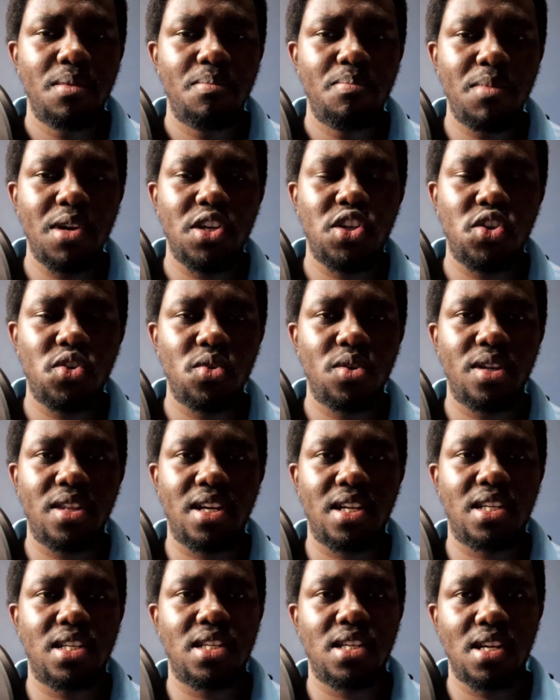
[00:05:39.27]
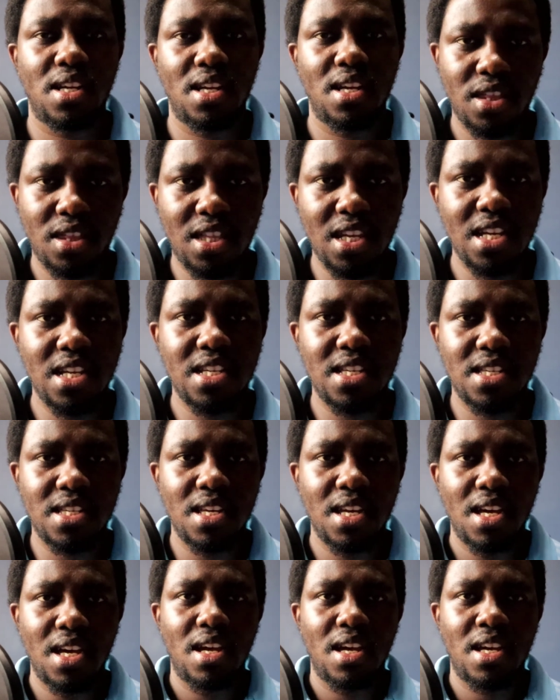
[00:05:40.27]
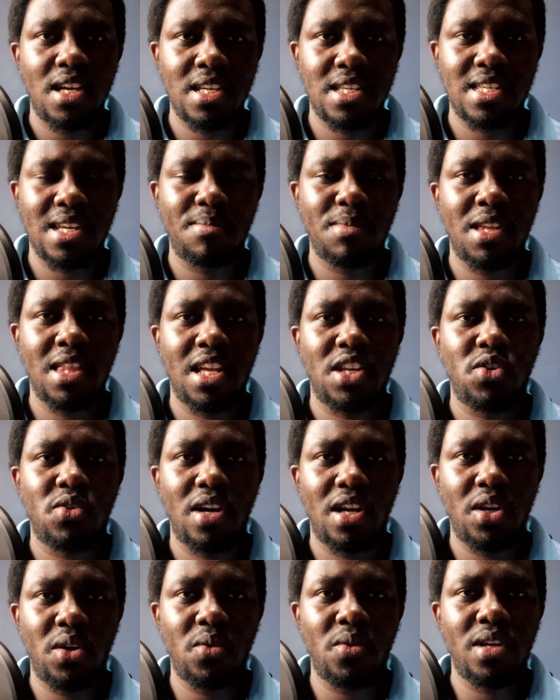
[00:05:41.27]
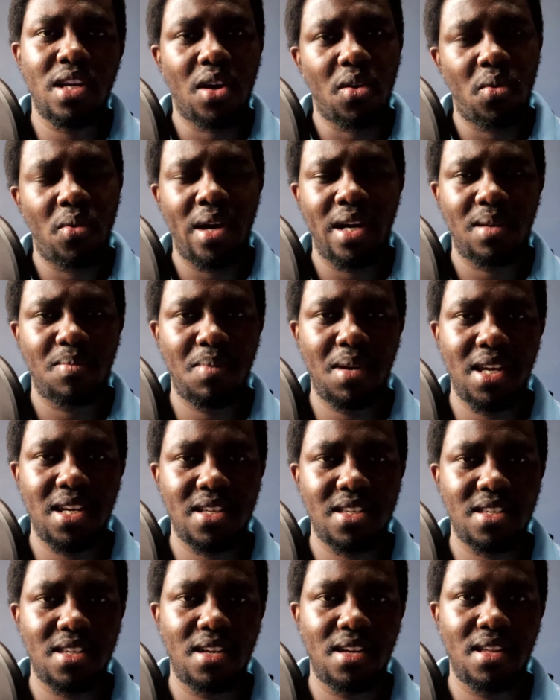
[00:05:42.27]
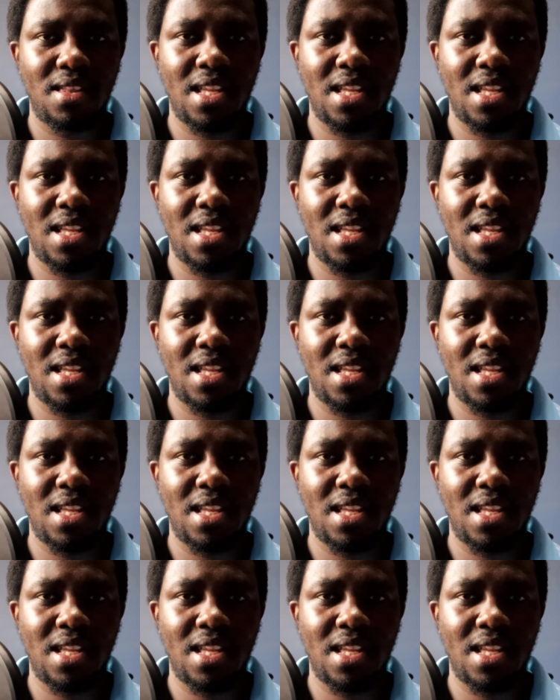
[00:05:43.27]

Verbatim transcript: make sure that these is something that you can do in a quiet place.